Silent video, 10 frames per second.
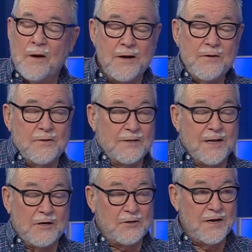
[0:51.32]
knew it was
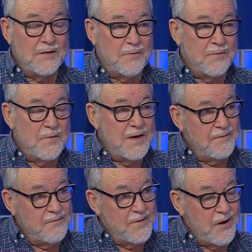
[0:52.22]
going to change
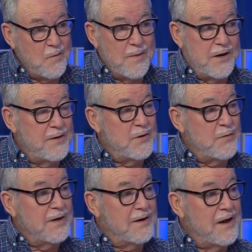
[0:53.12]
when Old Man Emu
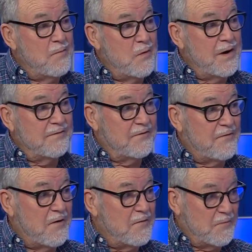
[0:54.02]
went #1 for
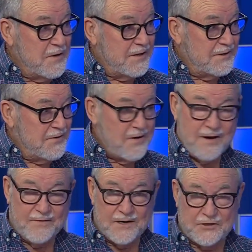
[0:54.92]
5 weeks, and I
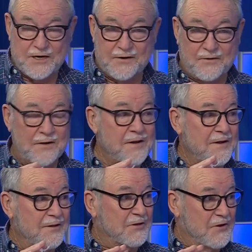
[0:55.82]
haven't a single
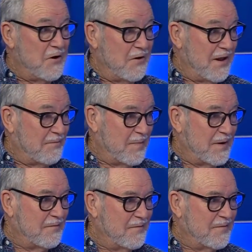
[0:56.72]
that's gone that big.
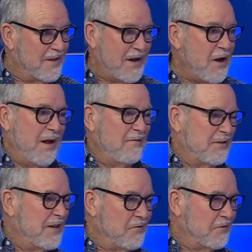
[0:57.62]
They don't have
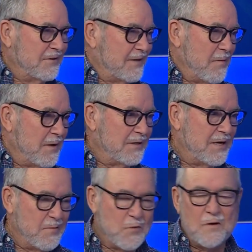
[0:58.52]
singles so much
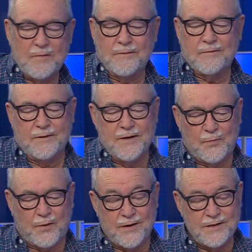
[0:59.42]
anymore, or hit
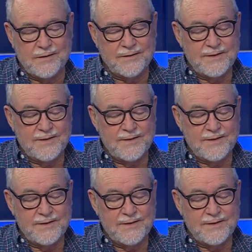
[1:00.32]
parades.